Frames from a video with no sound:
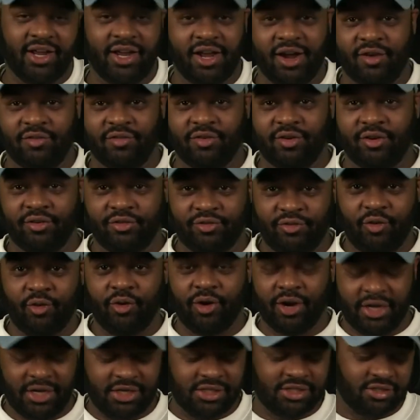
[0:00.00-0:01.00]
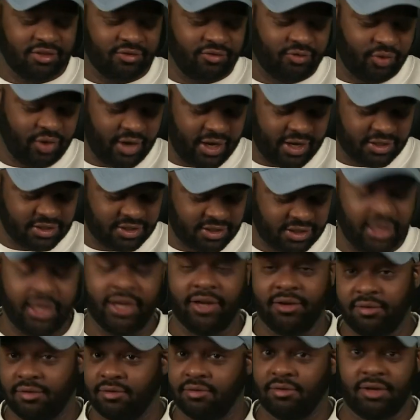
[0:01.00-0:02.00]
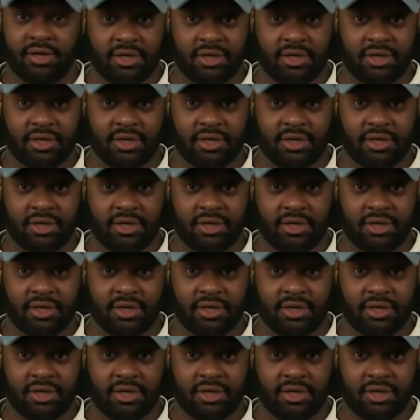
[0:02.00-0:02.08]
cover for East of West, and